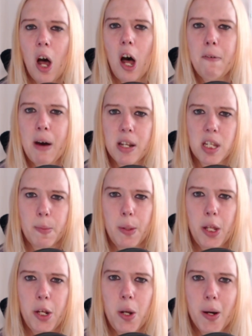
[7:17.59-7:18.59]
I've had some
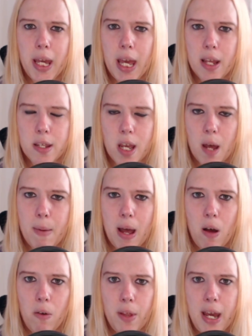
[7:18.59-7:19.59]
of the newer kits come
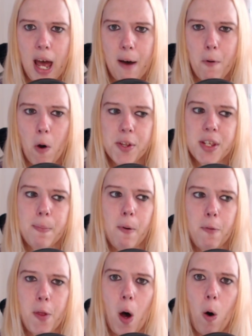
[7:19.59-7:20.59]
out. They have got some
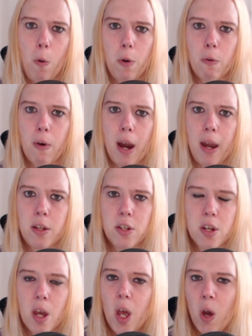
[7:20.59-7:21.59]
of the older
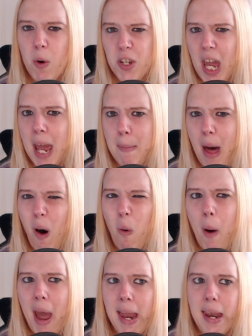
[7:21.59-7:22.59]
range, which came out
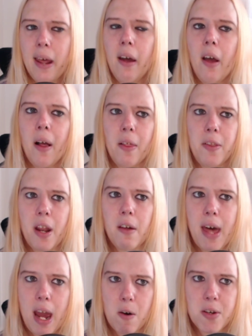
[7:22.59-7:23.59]
when
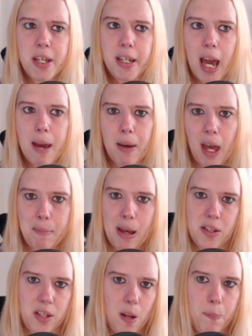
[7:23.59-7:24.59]
the Heresy game came
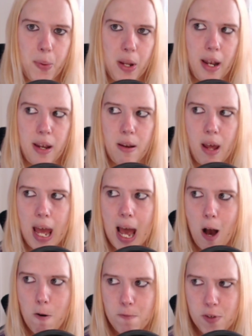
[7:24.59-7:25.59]
out, so they've been
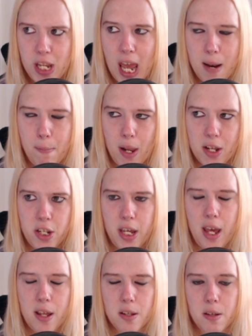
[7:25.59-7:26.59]
out for 10 plus
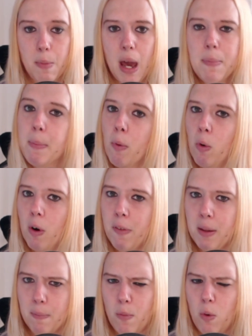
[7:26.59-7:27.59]
years, maybe more. I
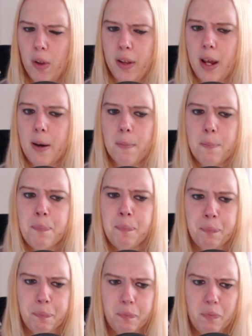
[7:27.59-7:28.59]
think more than that.
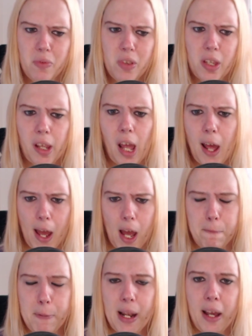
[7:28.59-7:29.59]

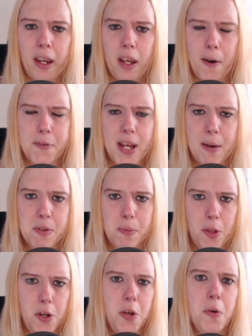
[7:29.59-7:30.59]
I've been lucky enough to have some
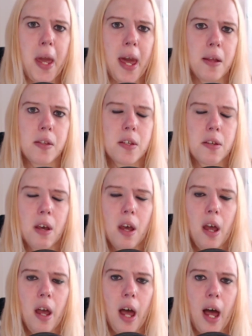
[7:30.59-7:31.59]
of the new kits,
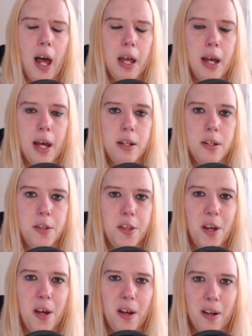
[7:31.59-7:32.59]
and
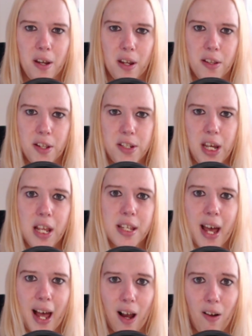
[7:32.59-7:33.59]
the
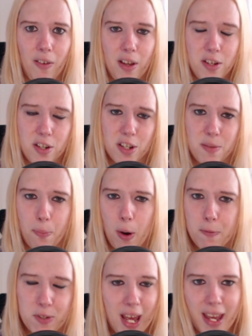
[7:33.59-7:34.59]
detail is just
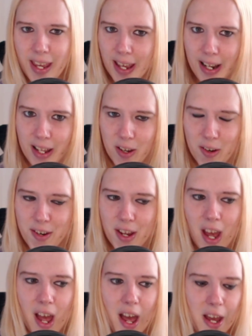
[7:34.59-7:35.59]
breathtakingly good.
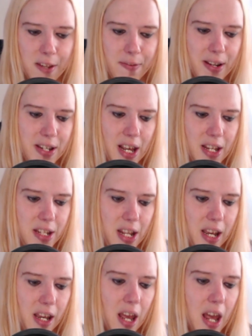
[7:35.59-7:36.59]
It's
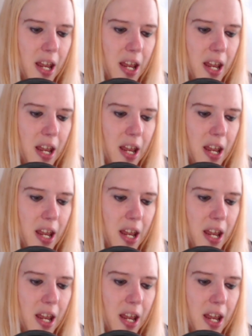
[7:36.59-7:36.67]
fantastic.